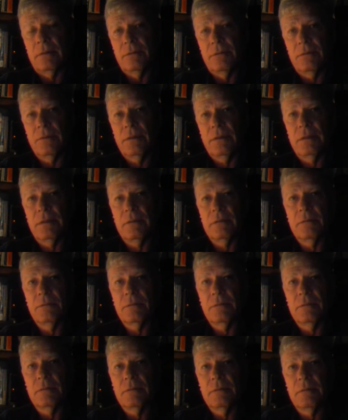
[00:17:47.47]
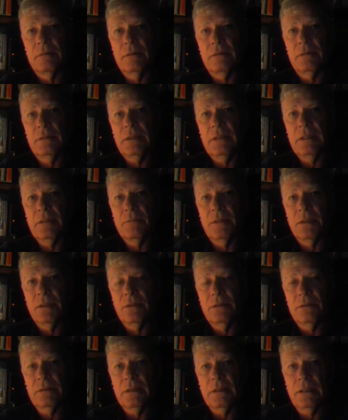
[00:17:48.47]
One of the
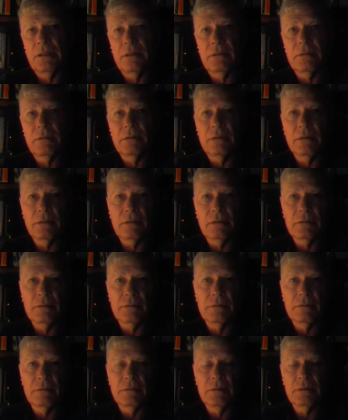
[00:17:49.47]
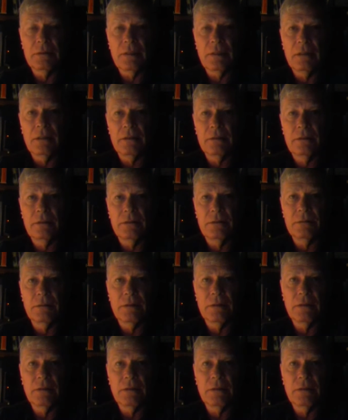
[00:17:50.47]
GMOs that are designed to